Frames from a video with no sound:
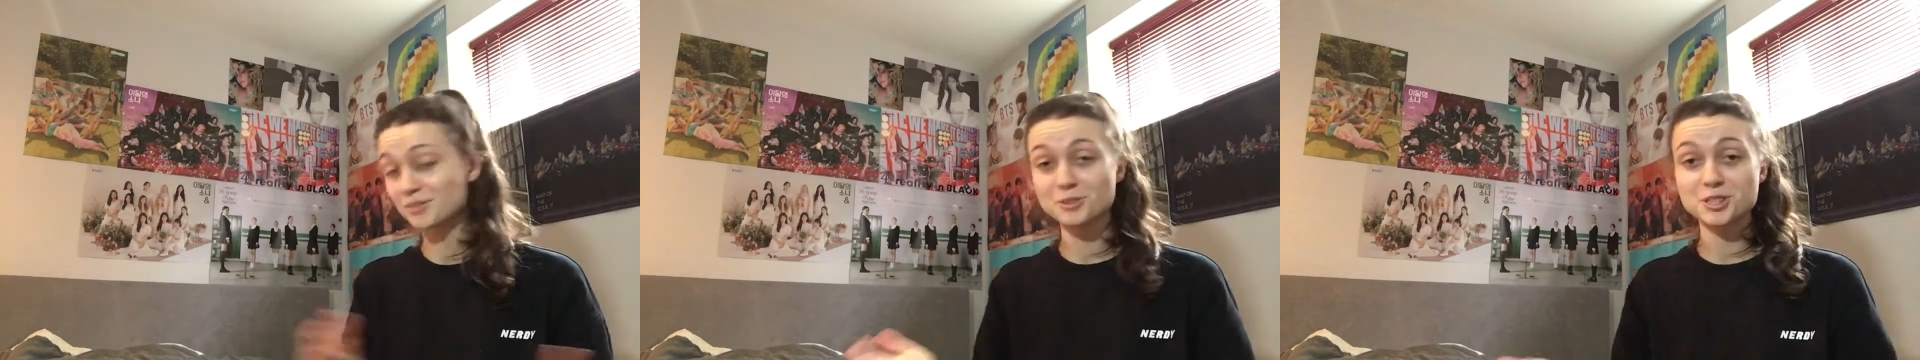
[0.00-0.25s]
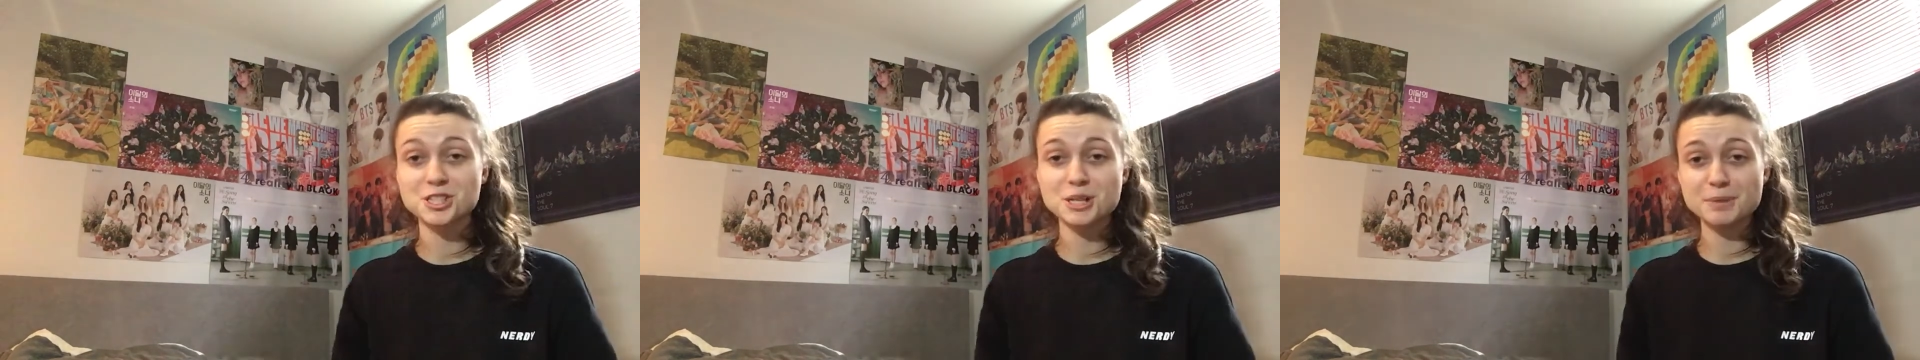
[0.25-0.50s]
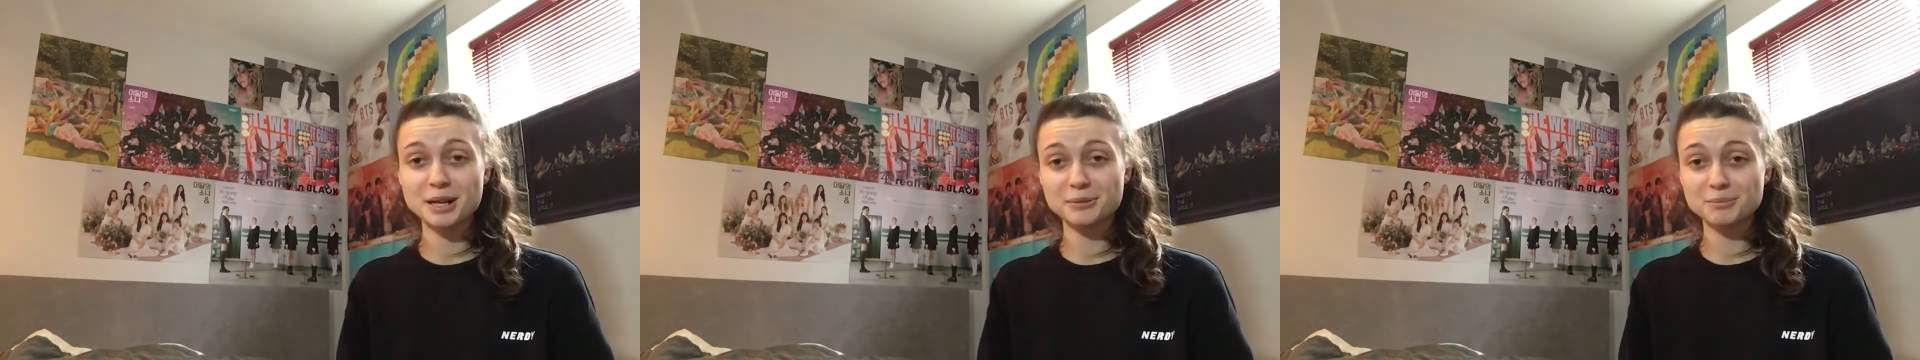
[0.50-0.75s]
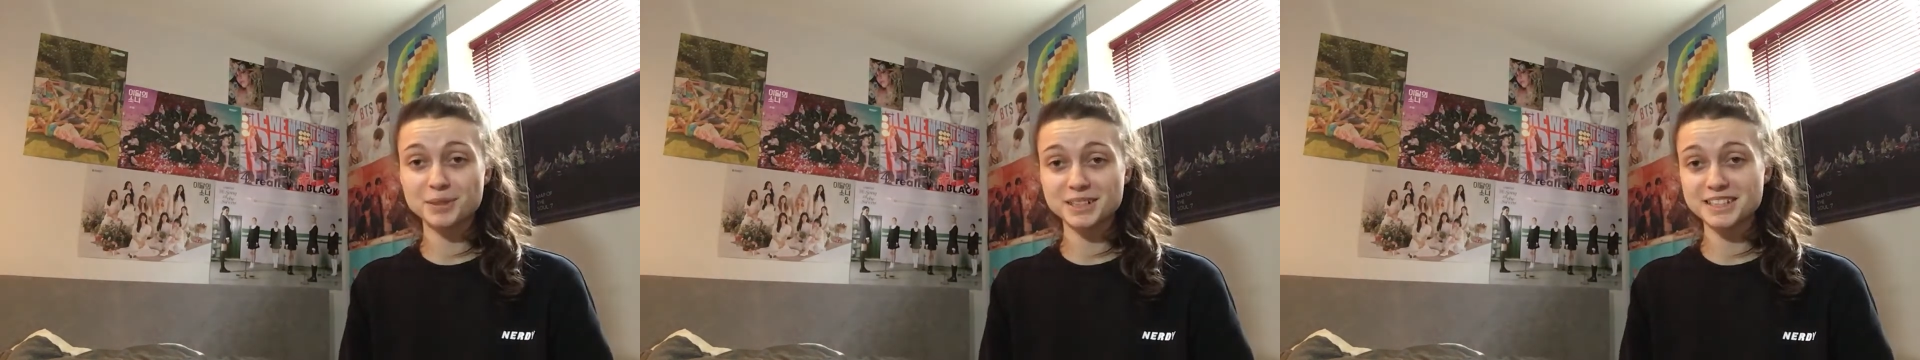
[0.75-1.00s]
watching my
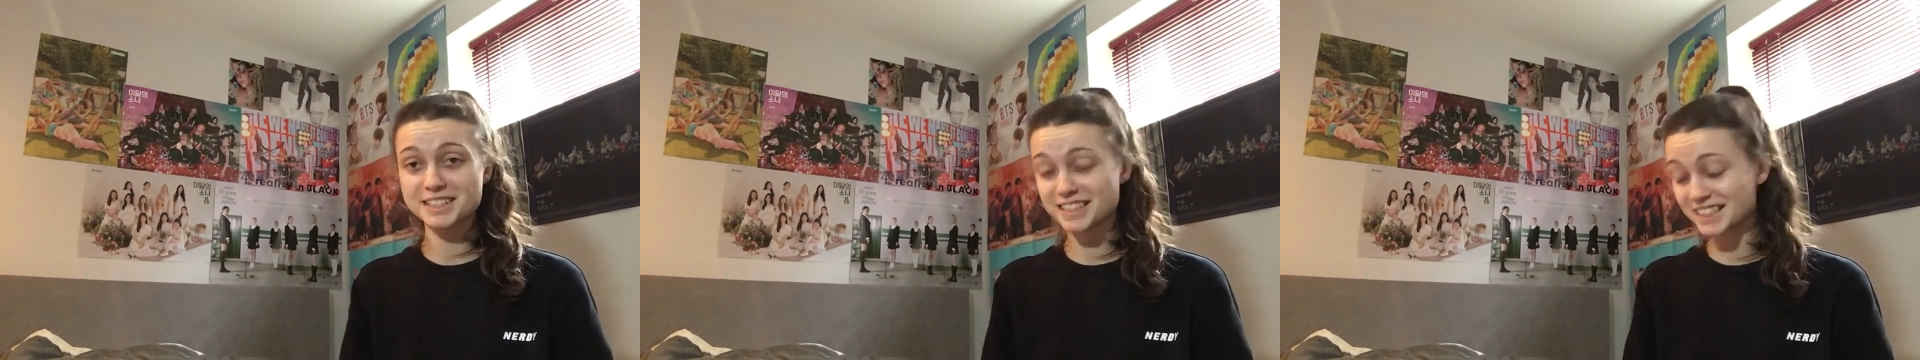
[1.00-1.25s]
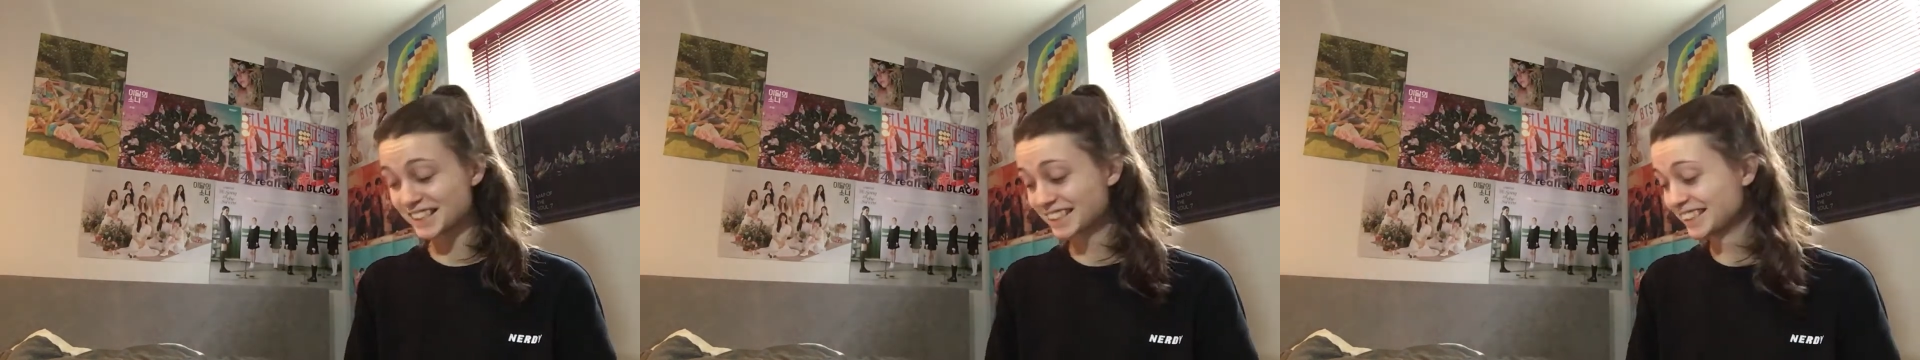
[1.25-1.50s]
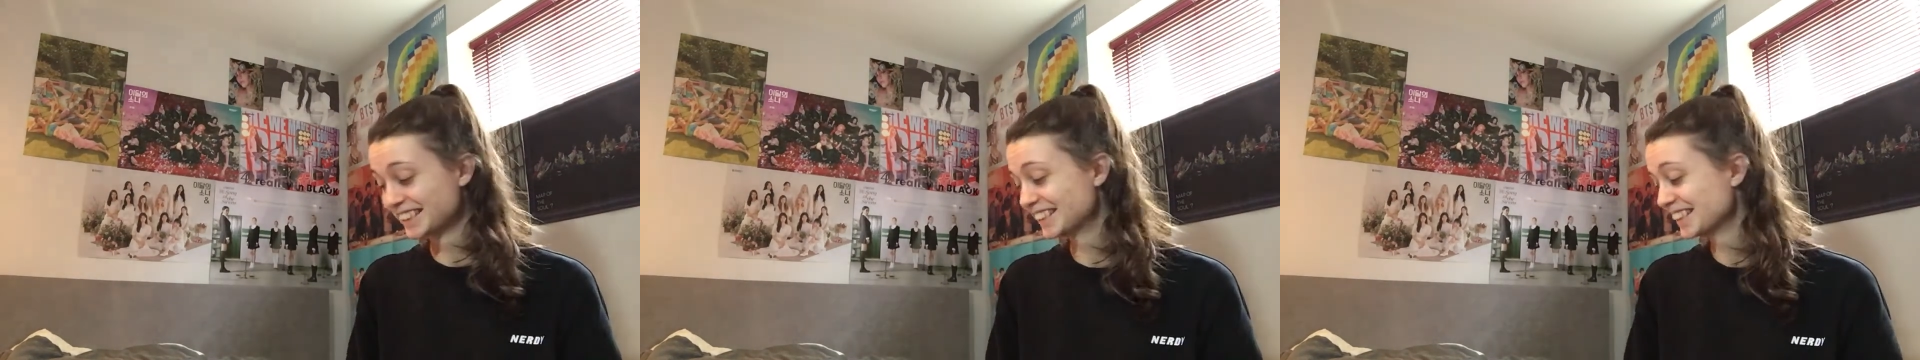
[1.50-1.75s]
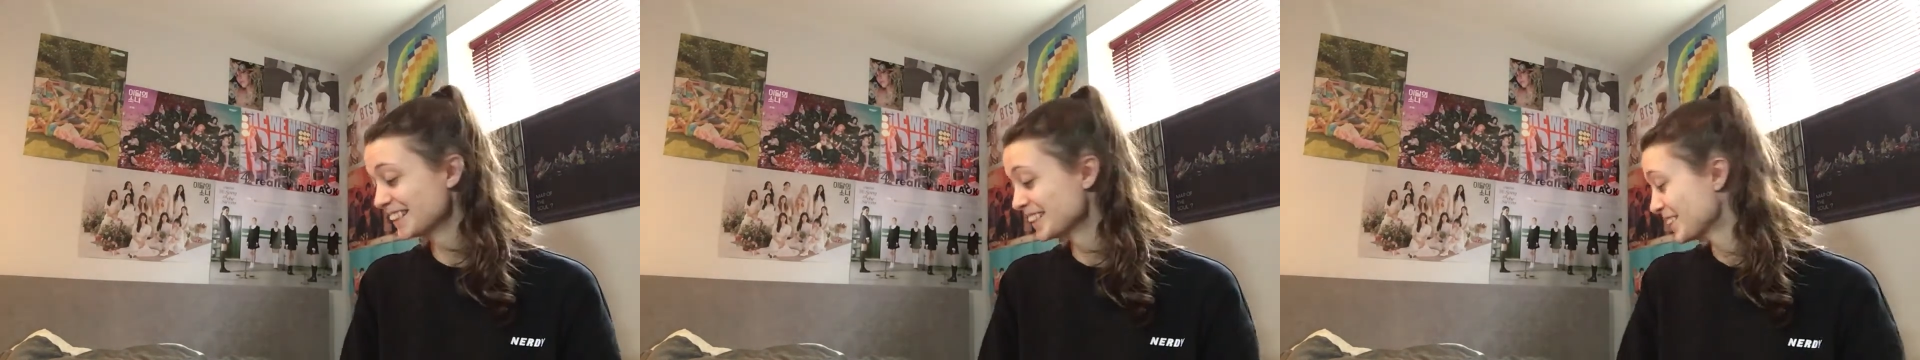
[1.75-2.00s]
unboxing
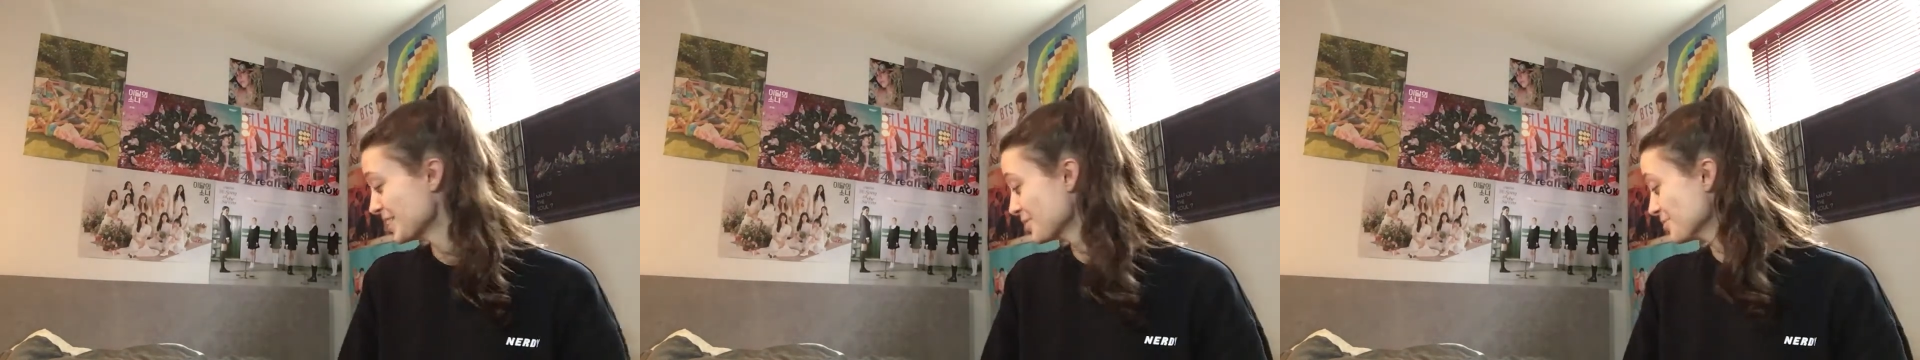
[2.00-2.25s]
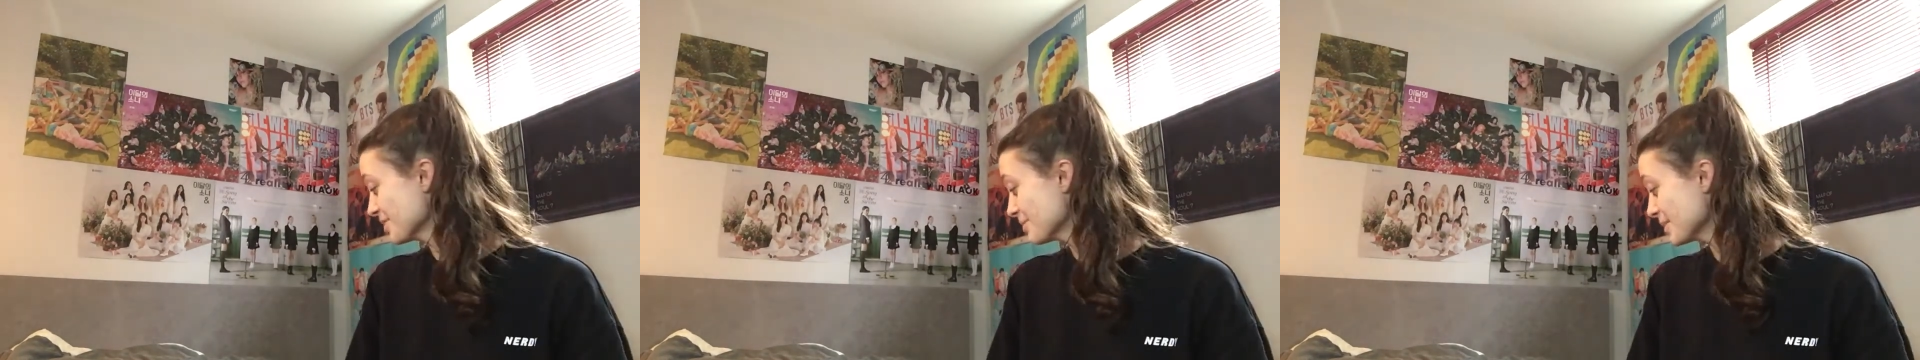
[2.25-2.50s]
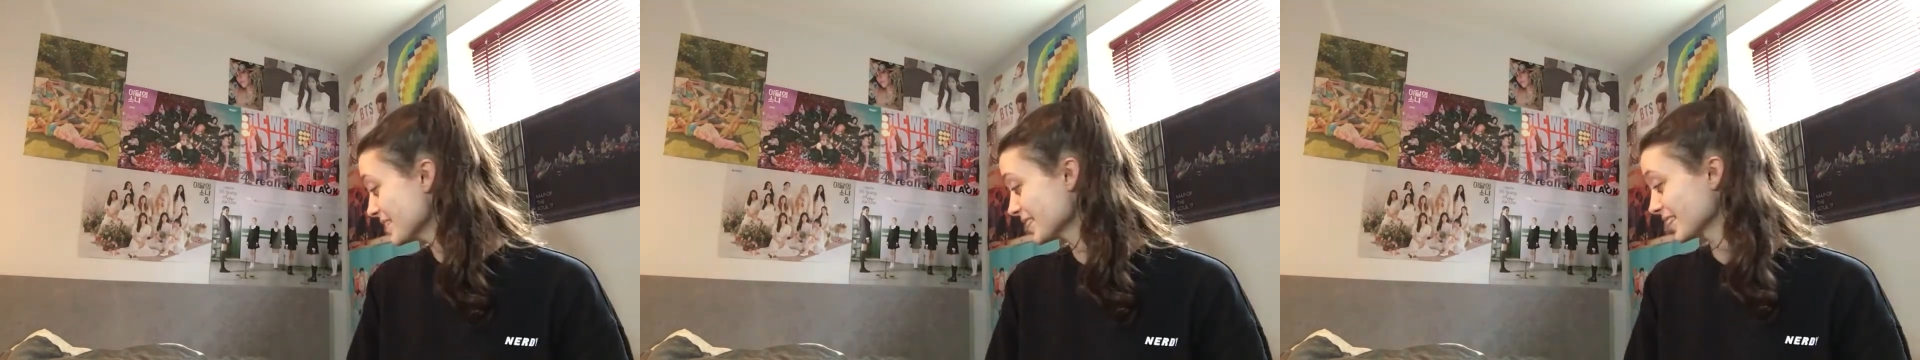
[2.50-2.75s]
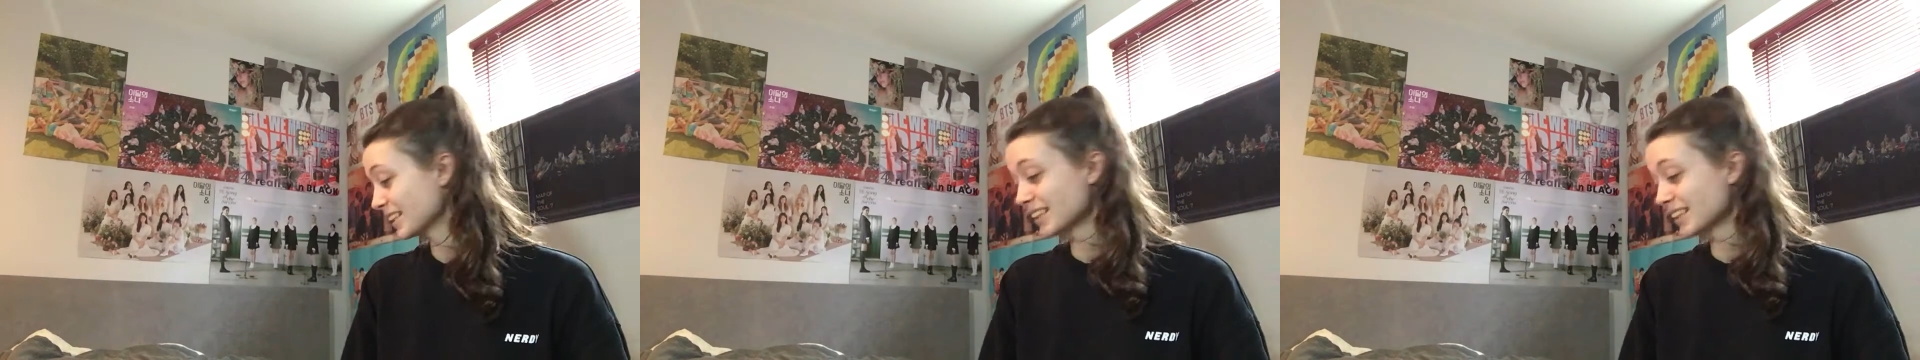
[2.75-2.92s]
with me.